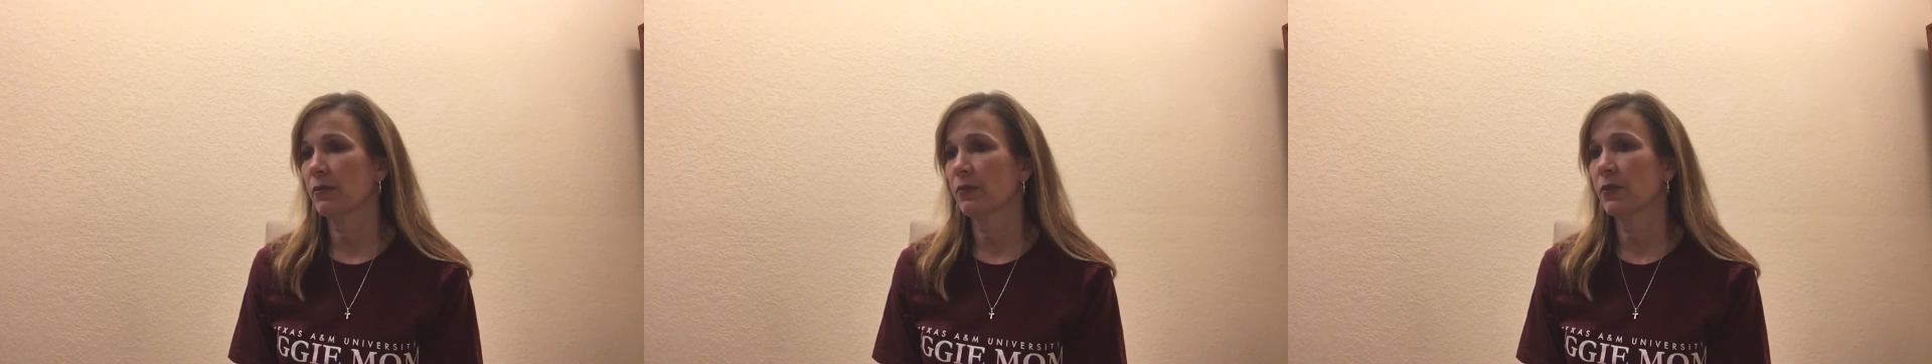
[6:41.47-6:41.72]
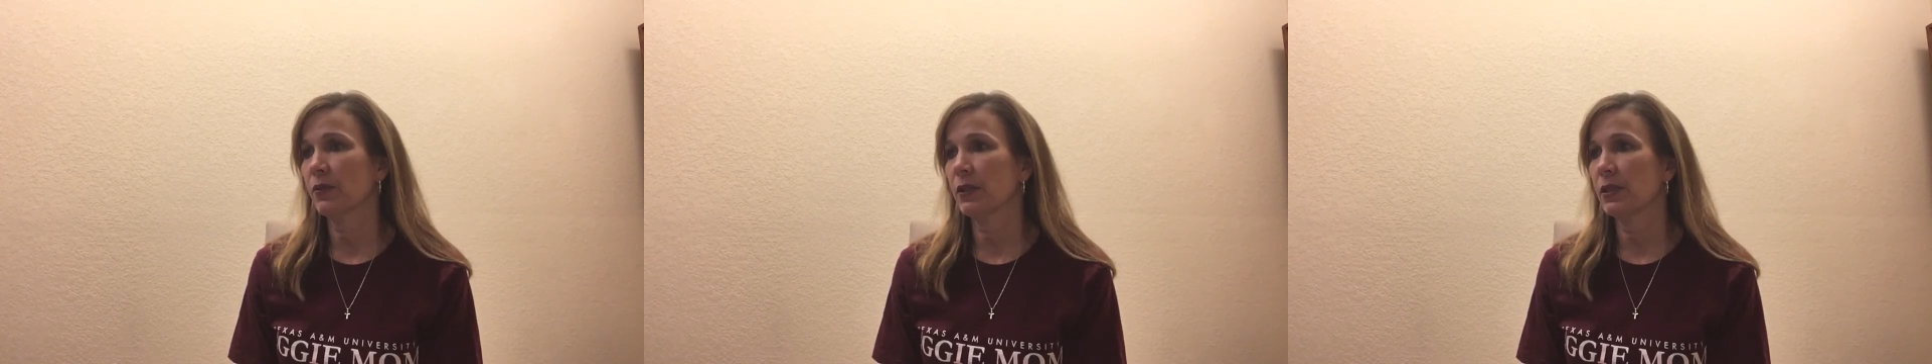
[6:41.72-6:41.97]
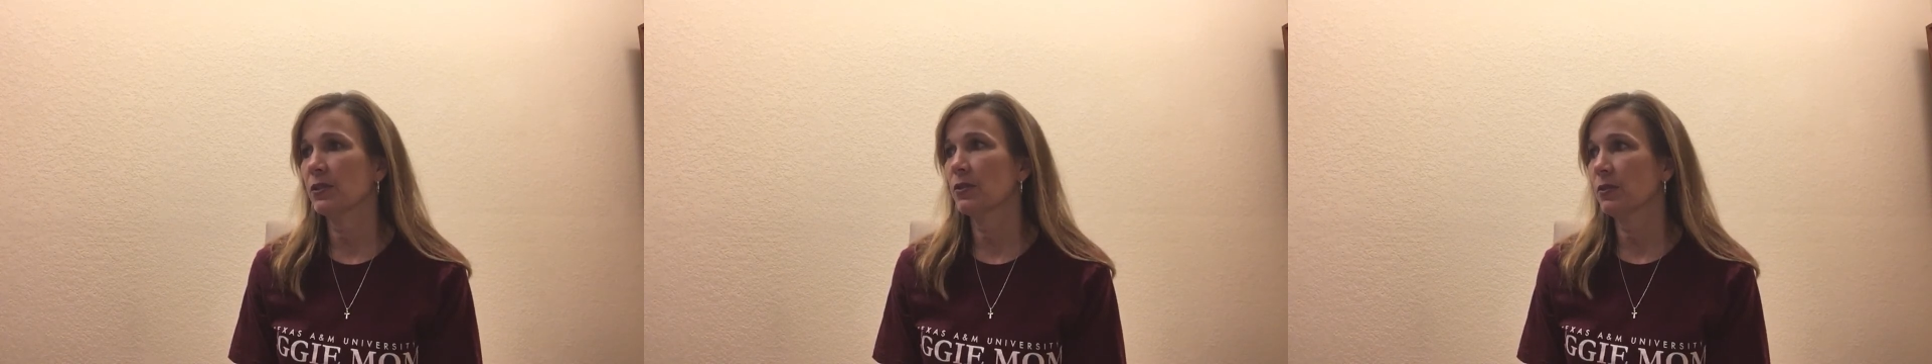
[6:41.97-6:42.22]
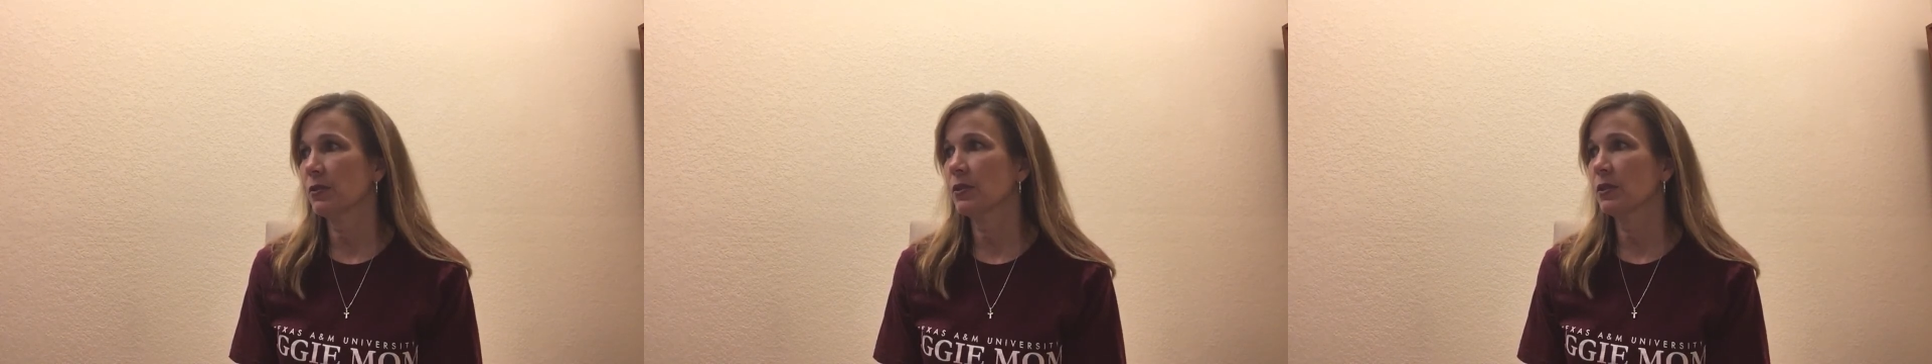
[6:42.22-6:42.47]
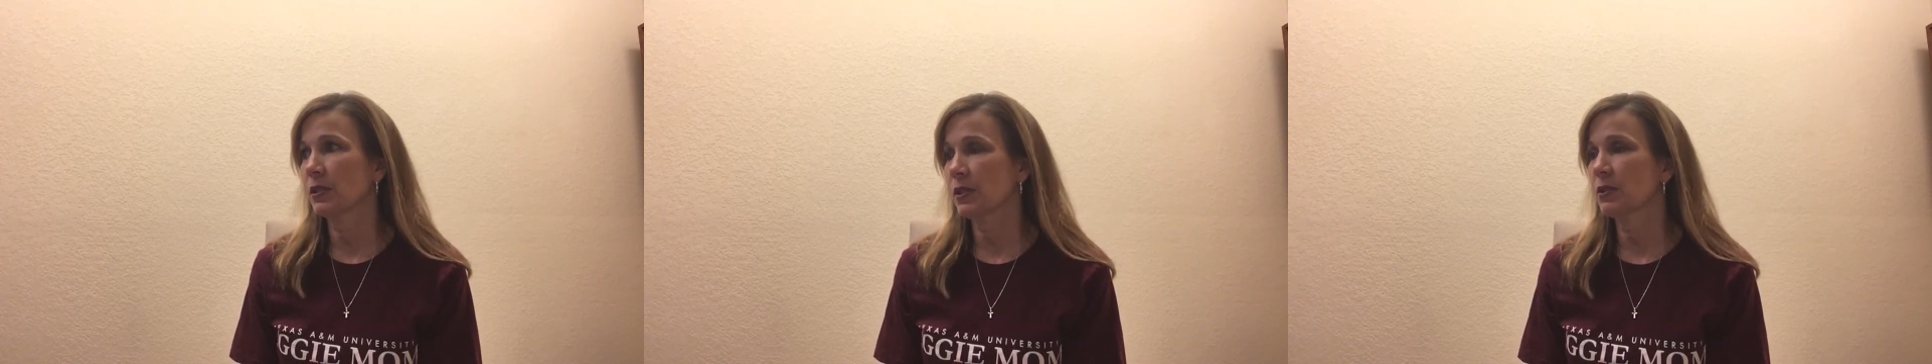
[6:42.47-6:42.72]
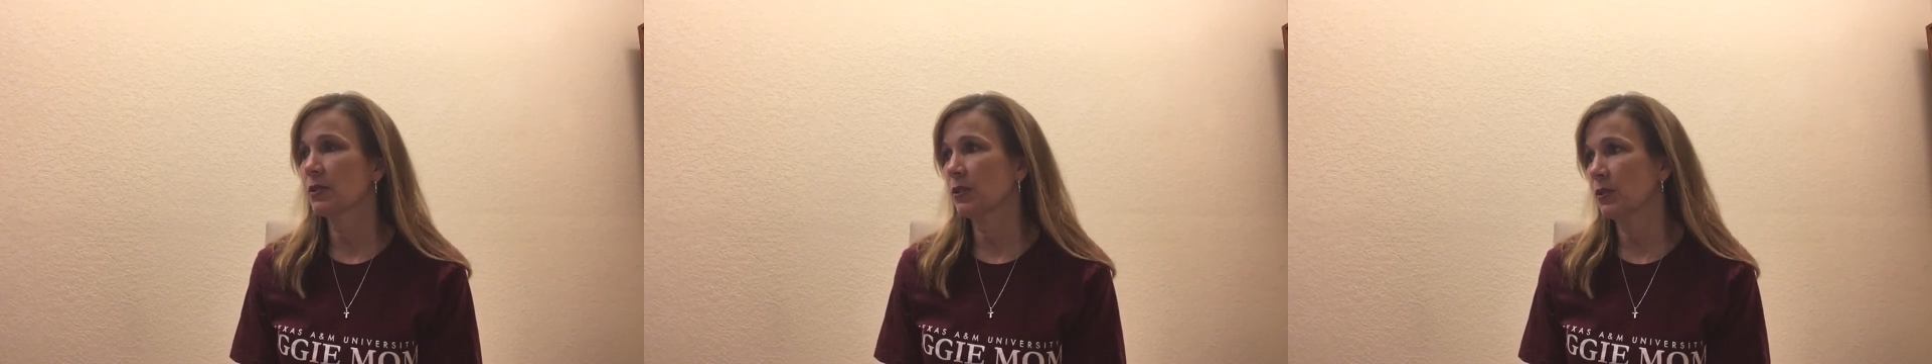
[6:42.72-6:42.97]
for these students to
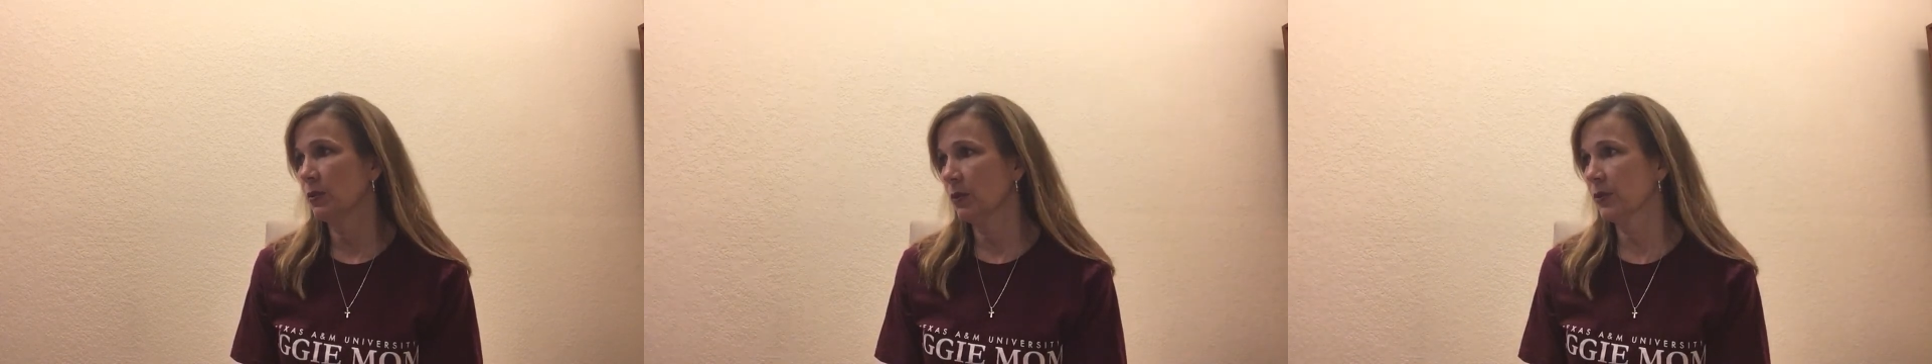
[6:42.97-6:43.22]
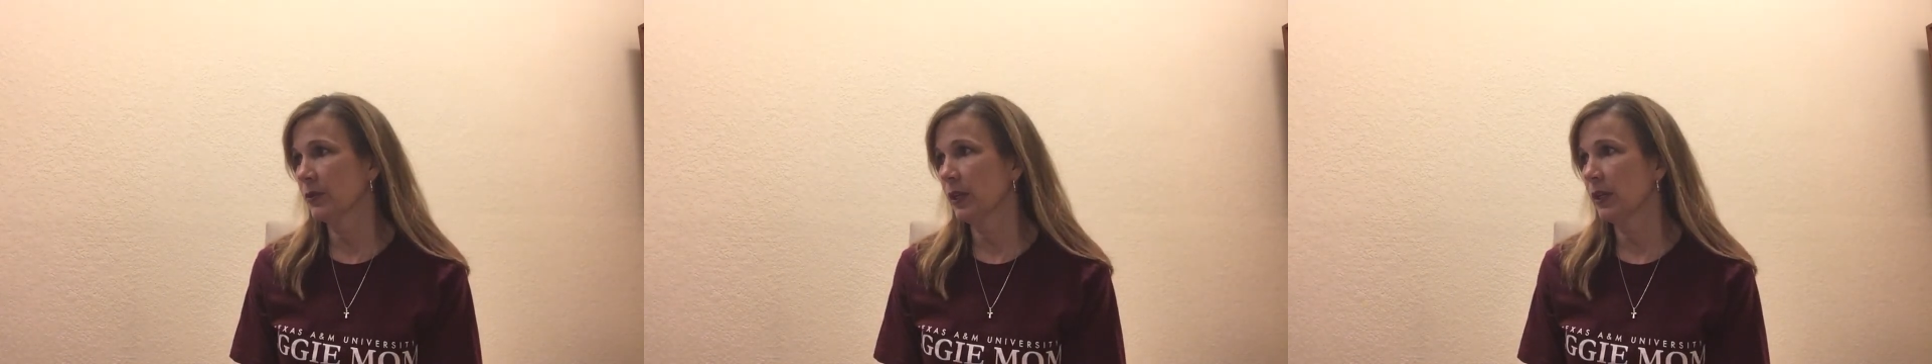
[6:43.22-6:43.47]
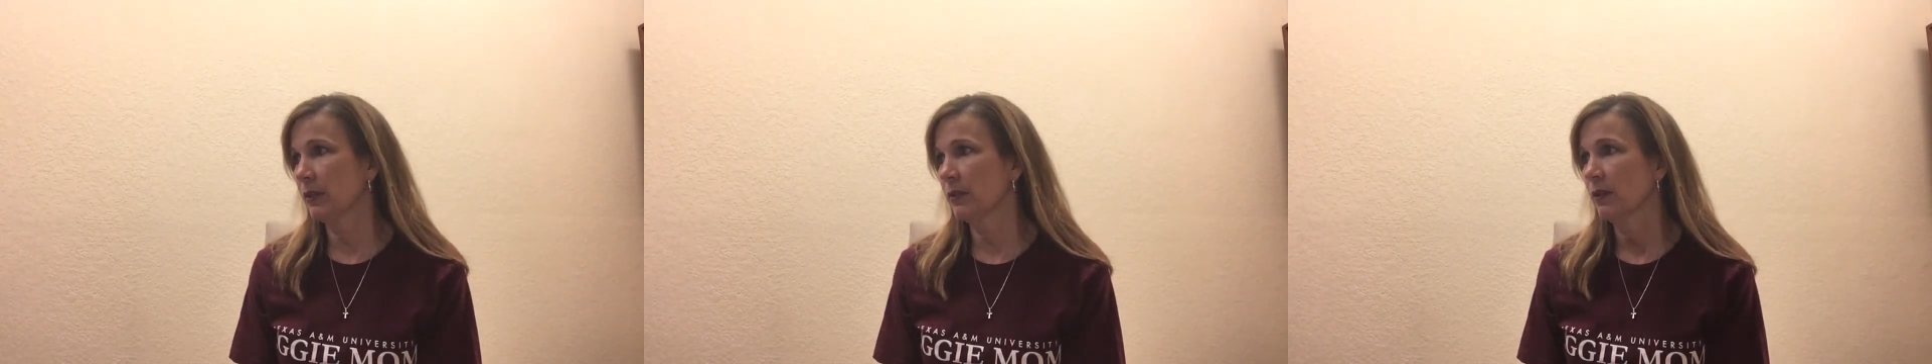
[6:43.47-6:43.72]
continue learning.